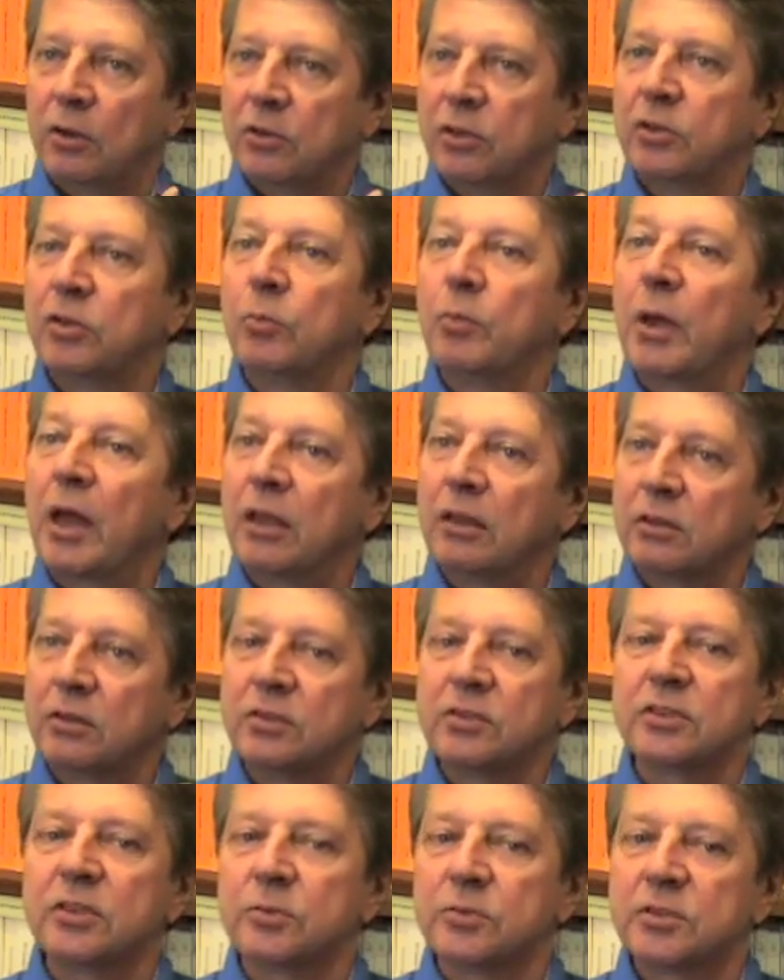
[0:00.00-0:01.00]
on a demand
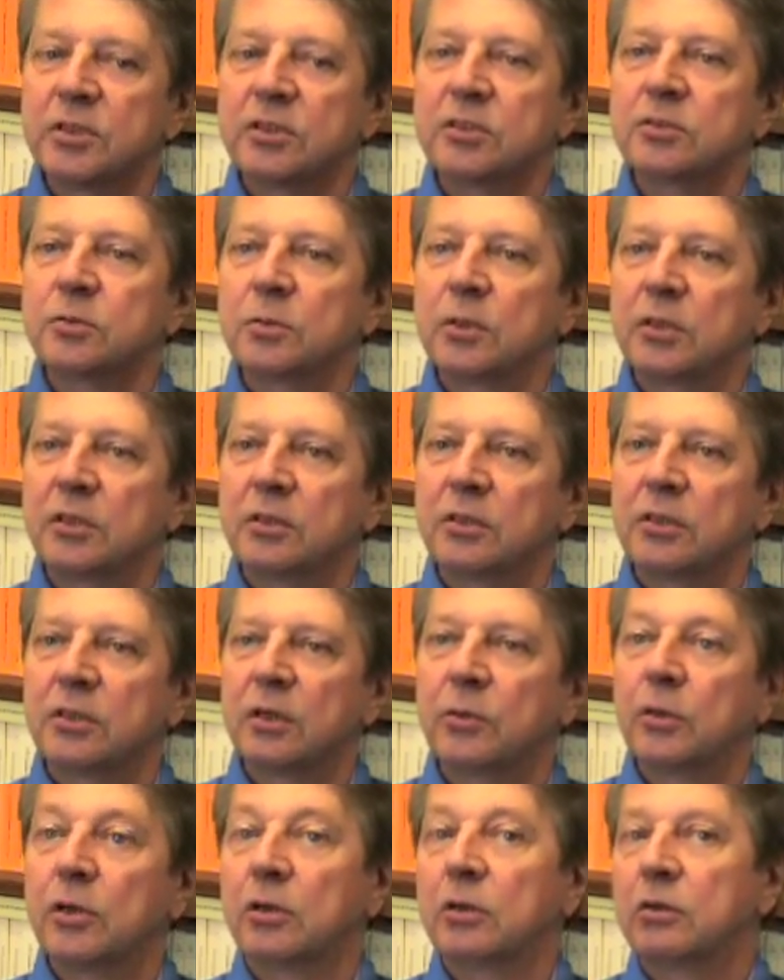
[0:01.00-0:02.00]
in some sense when
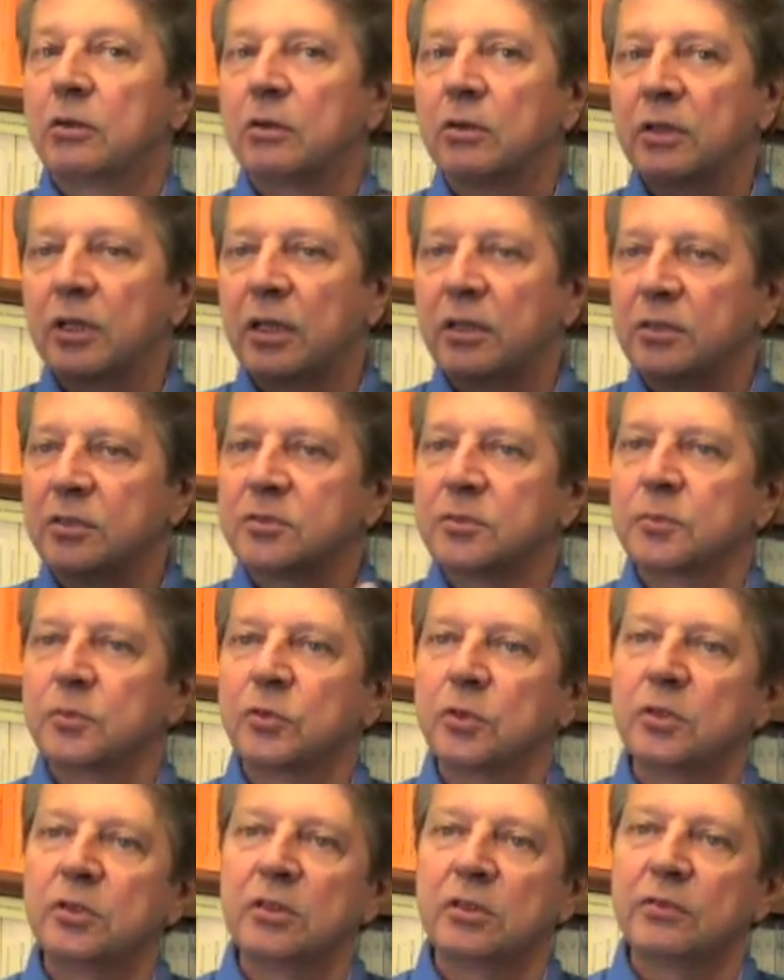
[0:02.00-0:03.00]
our organism
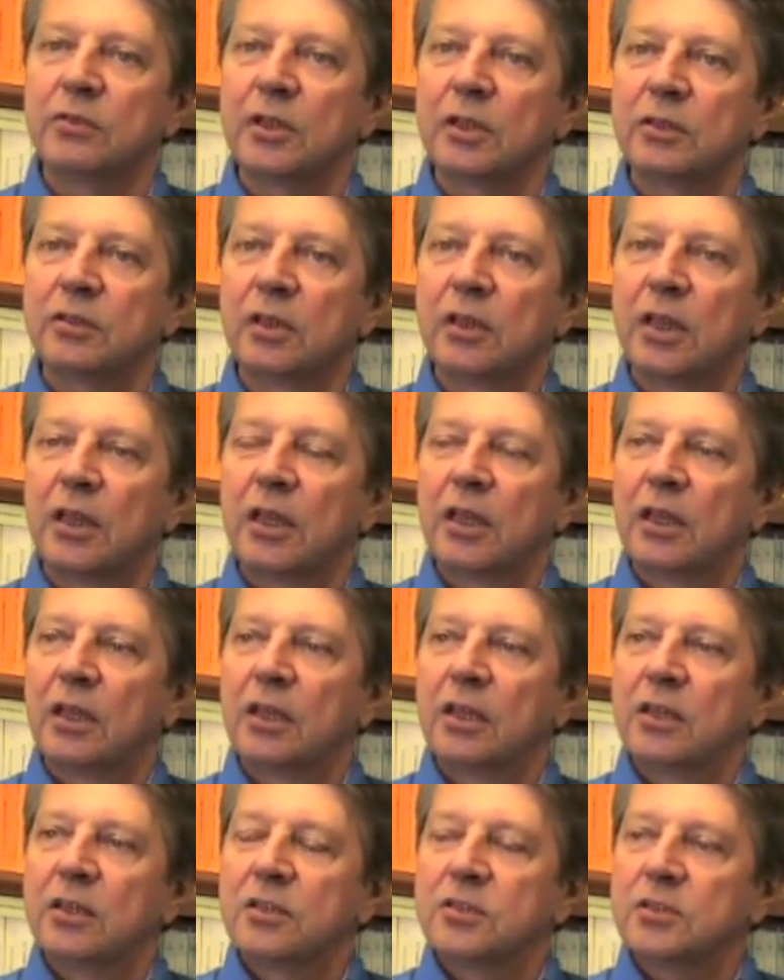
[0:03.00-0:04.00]
would need that.
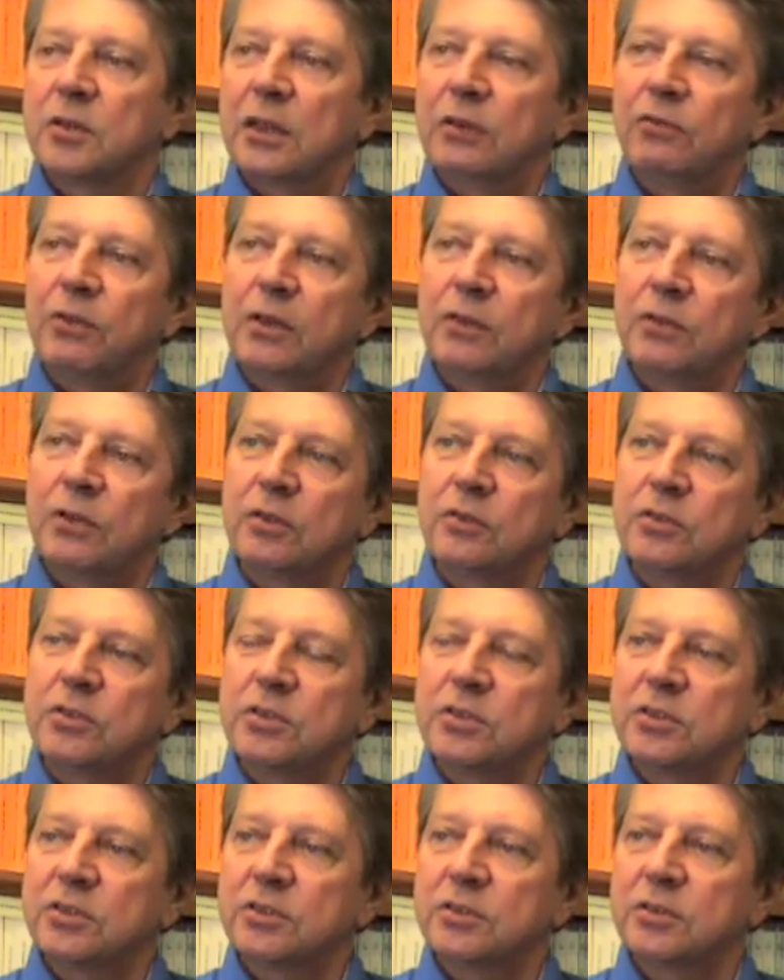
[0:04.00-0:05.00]
So I think that
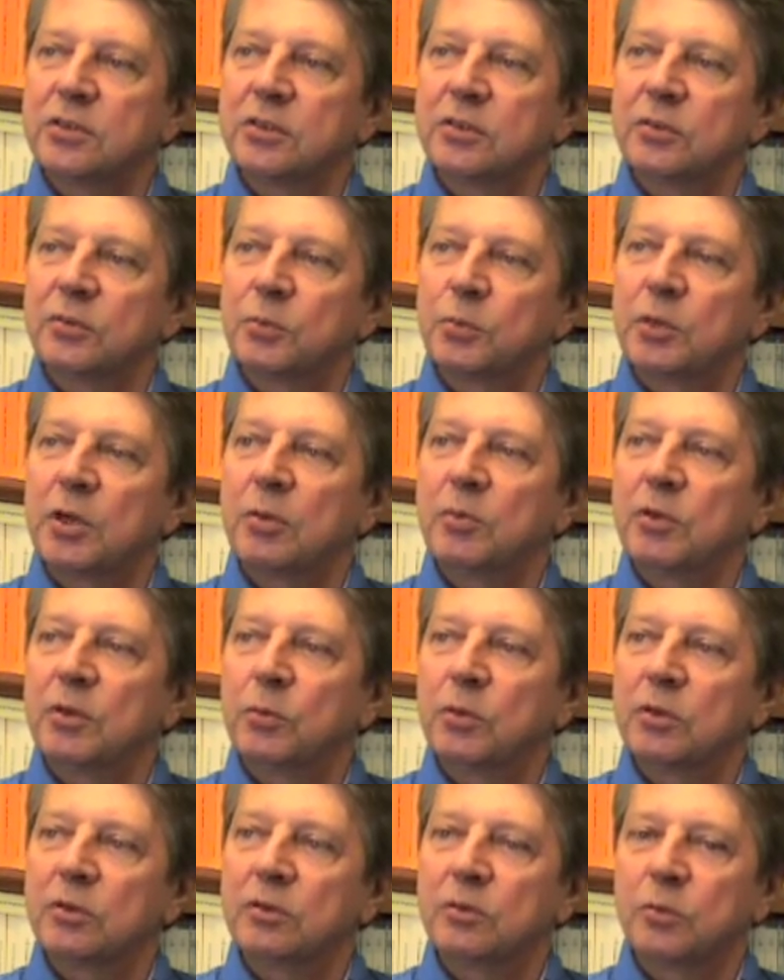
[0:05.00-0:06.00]
this is uh, probably
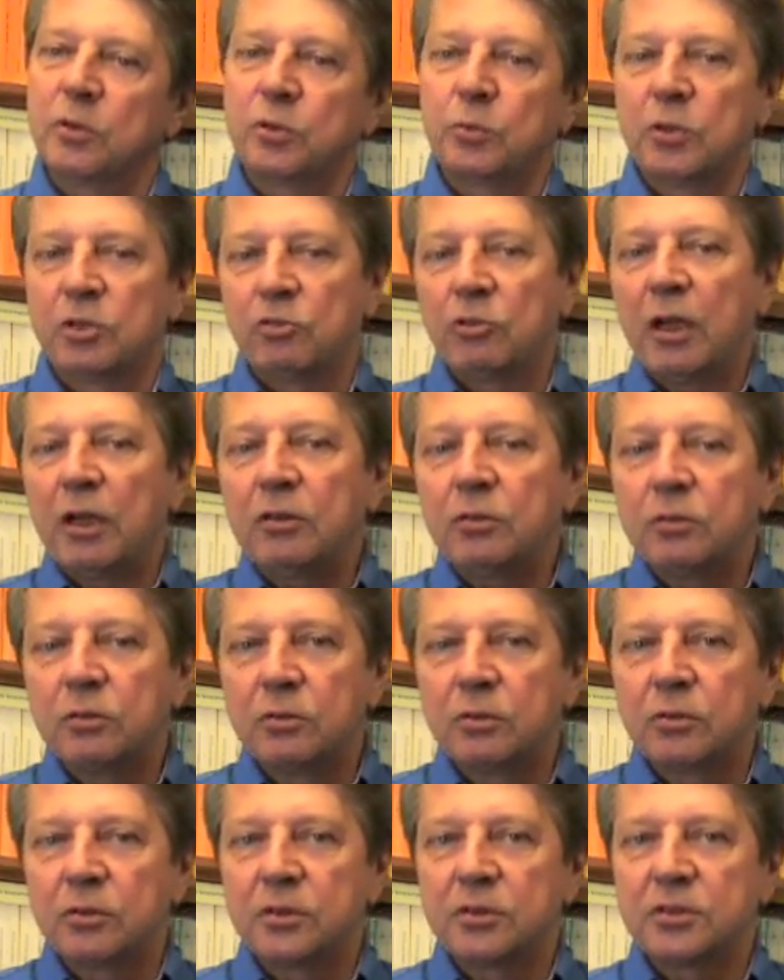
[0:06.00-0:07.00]
what, what we try to
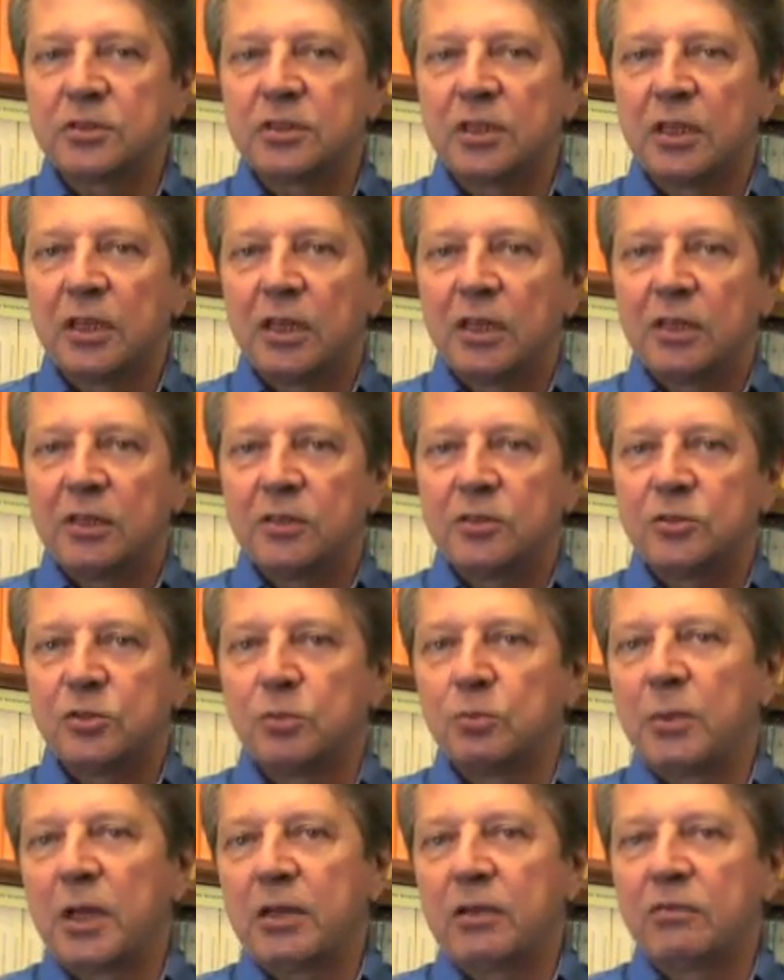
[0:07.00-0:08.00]
do is is
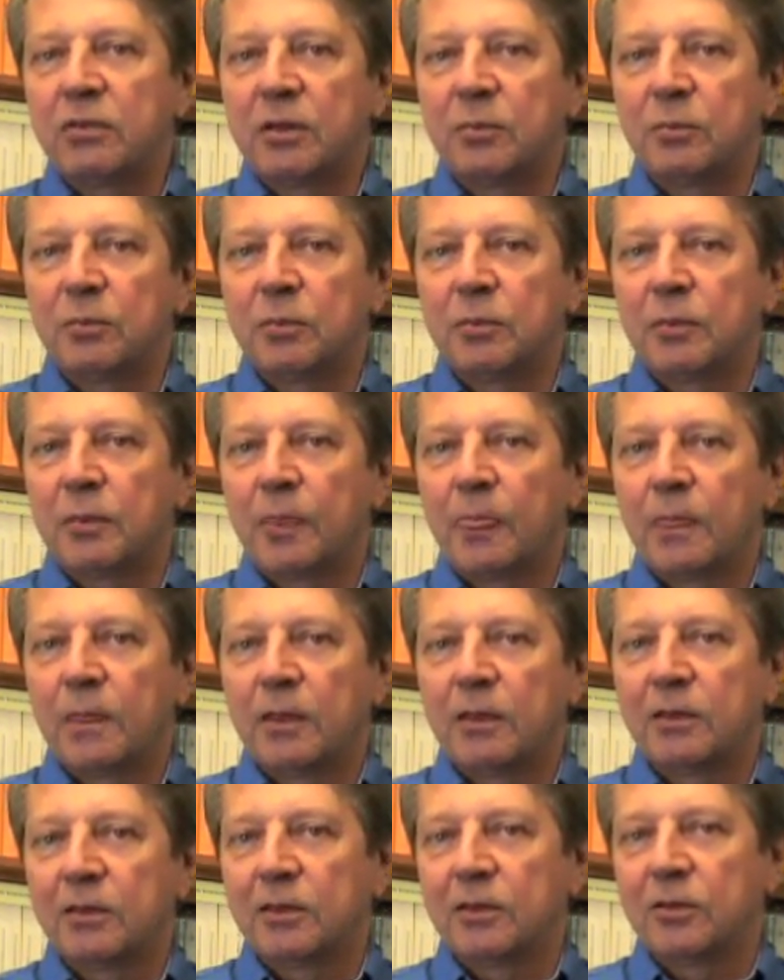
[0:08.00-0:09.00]
to make them
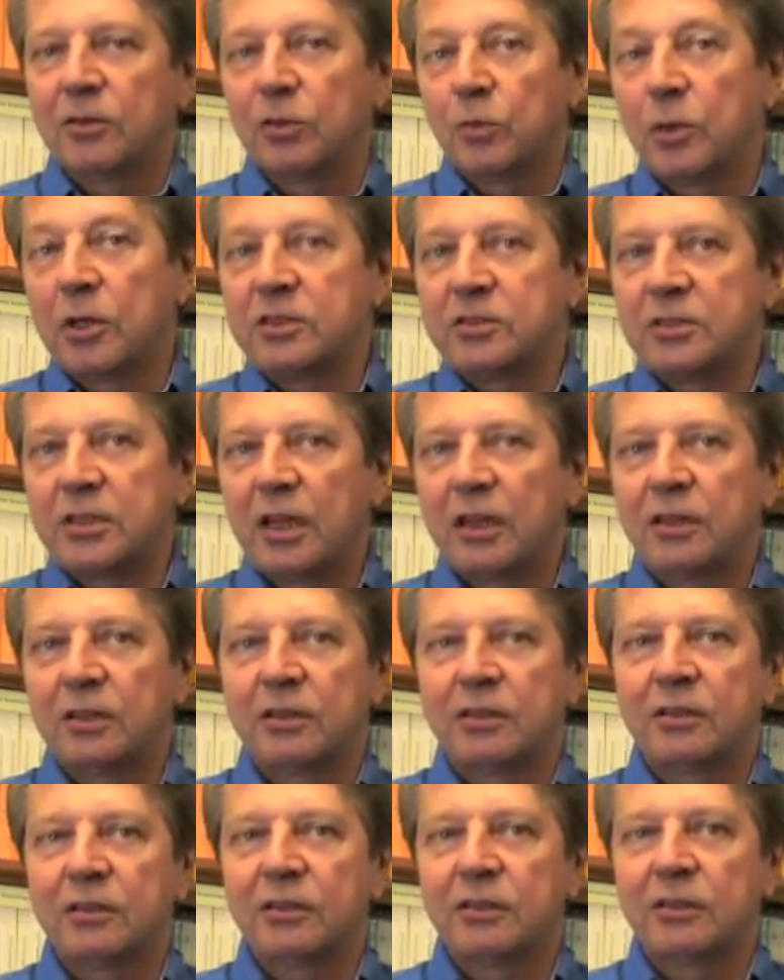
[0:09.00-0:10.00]
uh, on one
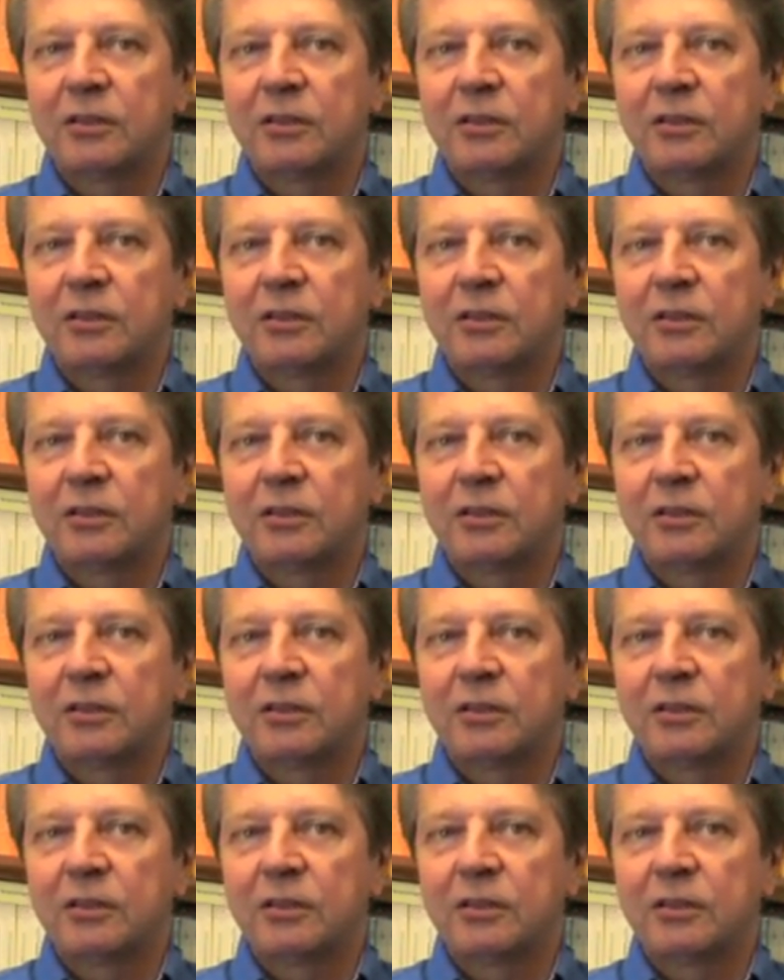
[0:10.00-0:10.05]
side